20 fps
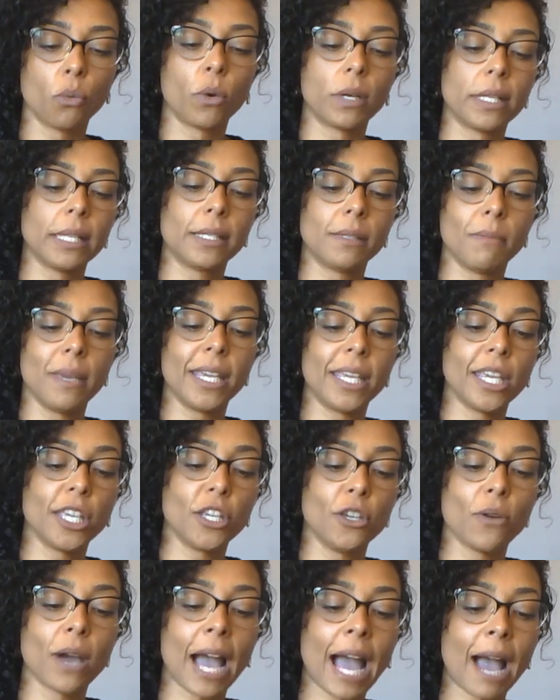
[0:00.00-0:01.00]
what is making
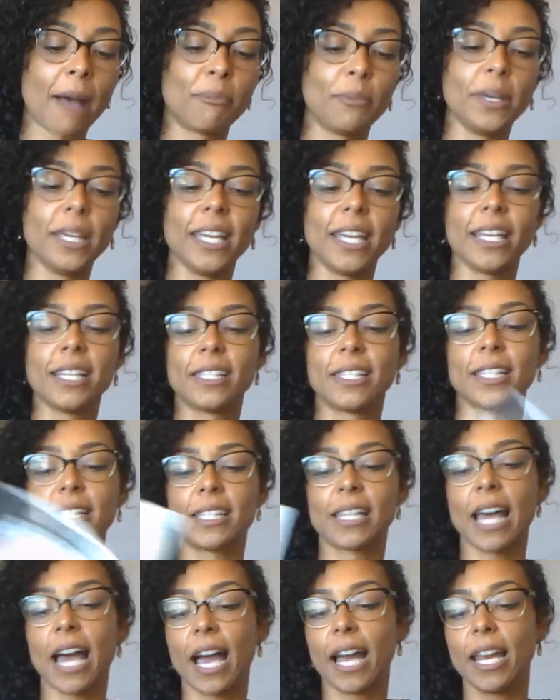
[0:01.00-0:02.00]
you happy, is
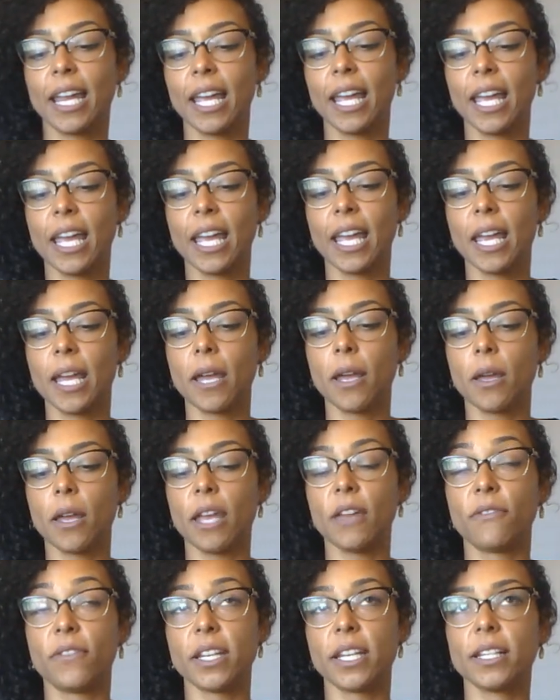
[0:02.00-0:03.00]
that
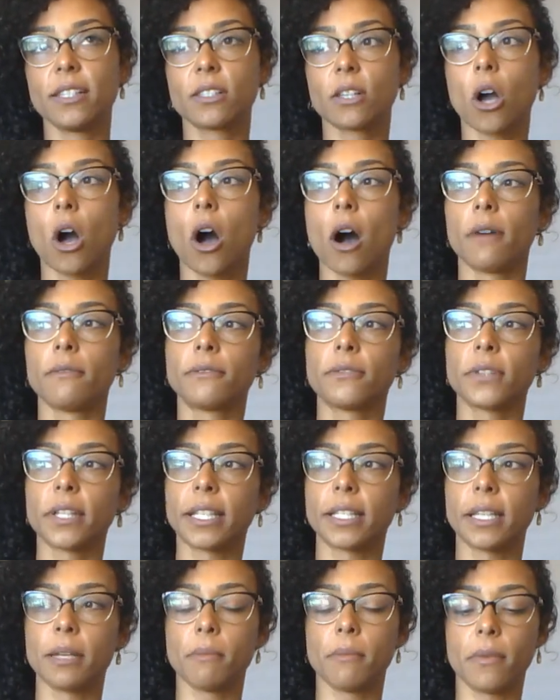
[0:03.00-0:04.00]
if it is
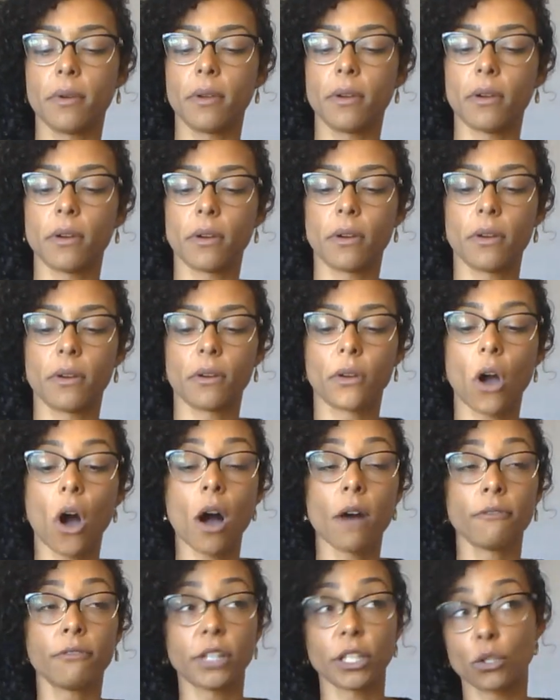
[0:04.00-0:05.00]
conflict
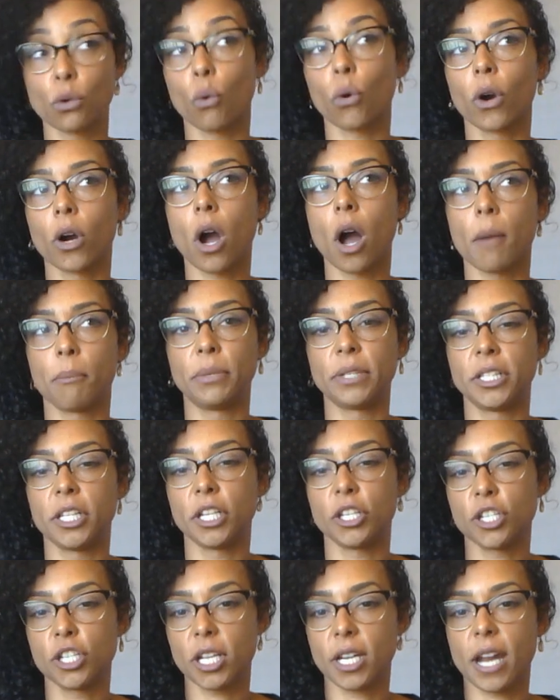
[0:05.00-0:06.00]
or
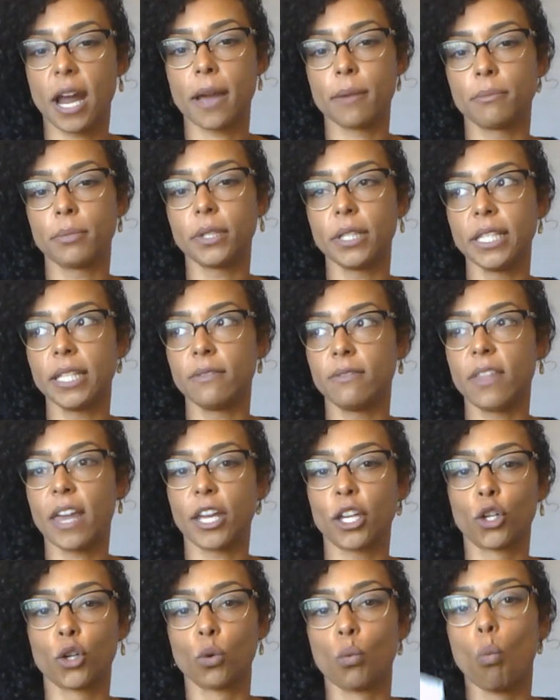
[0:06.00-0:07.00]
competition, I believe that
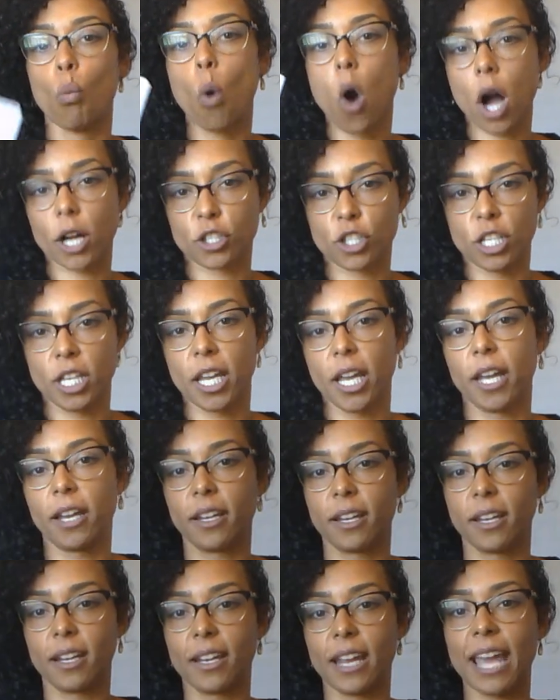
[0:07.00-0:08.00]
you're watching it.
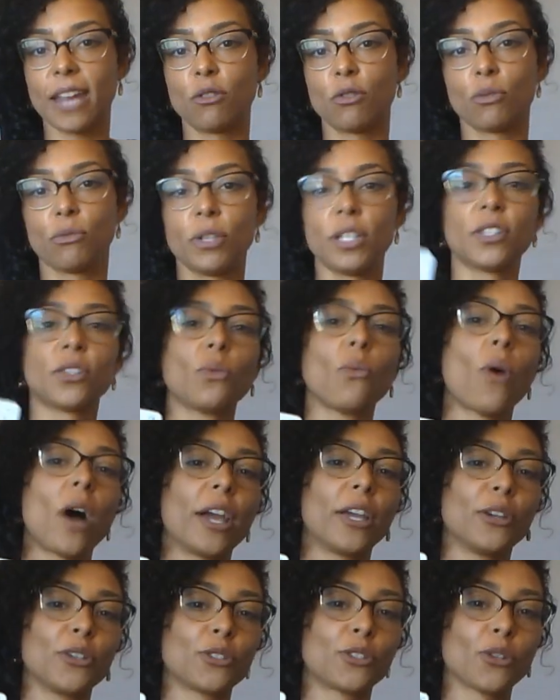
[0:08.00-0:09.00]
And the reason why
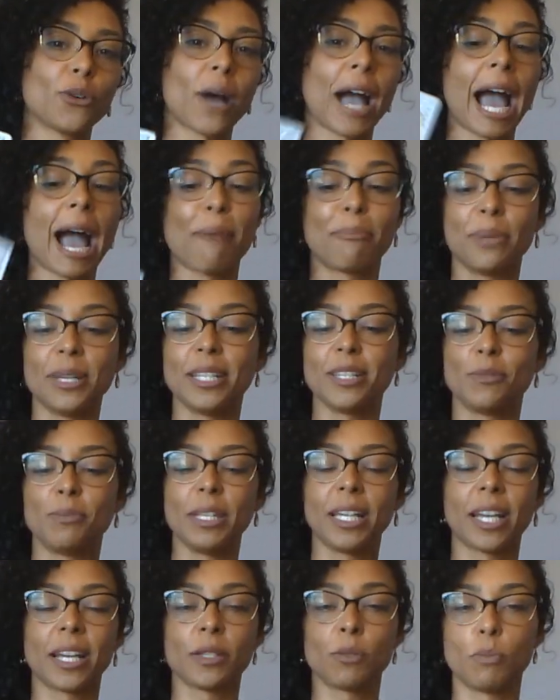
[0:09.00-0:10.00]
you're so happy is
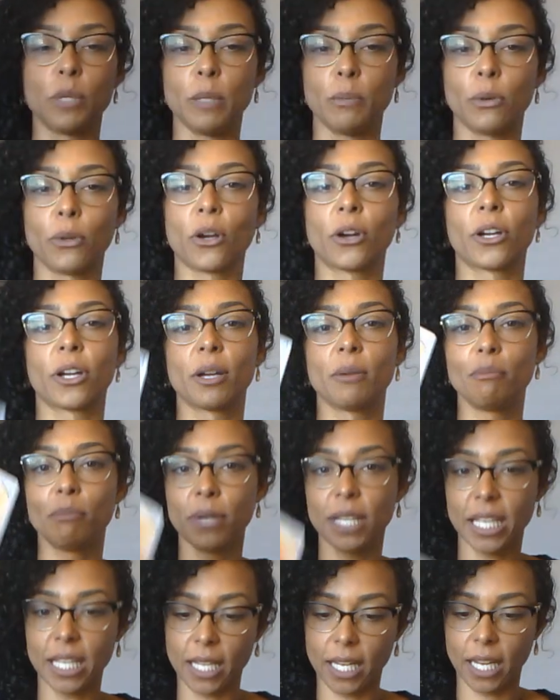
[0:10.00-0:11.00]
because people are
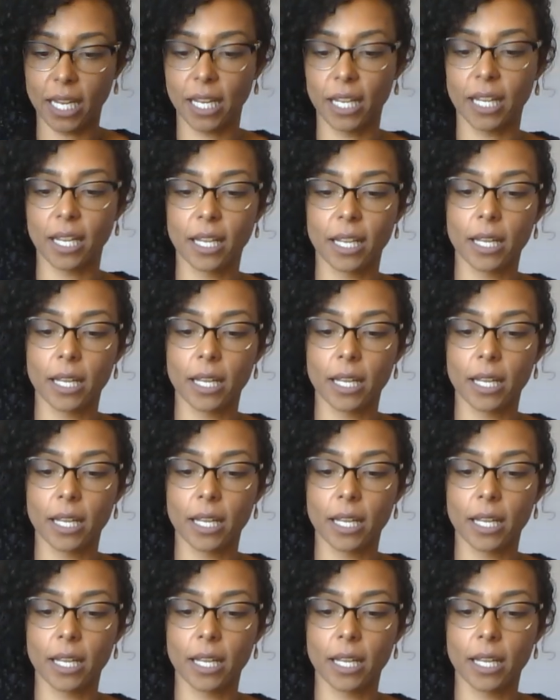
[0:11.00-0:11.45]
competing